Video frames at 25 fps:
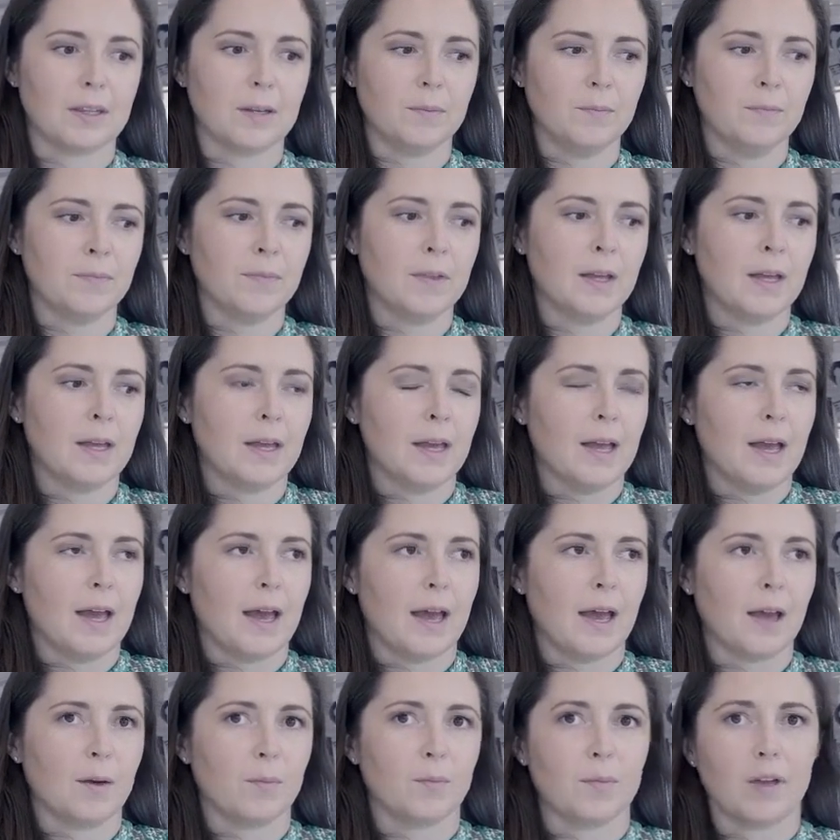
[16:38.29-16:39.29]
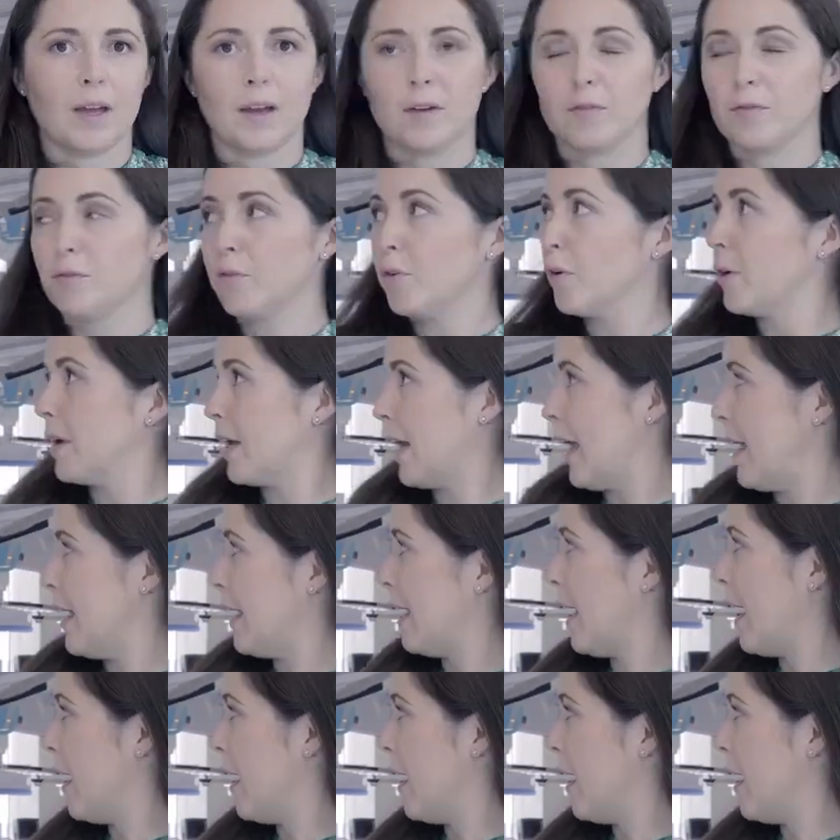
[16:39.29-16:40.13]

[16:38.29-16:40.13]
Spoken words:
them. We have 4K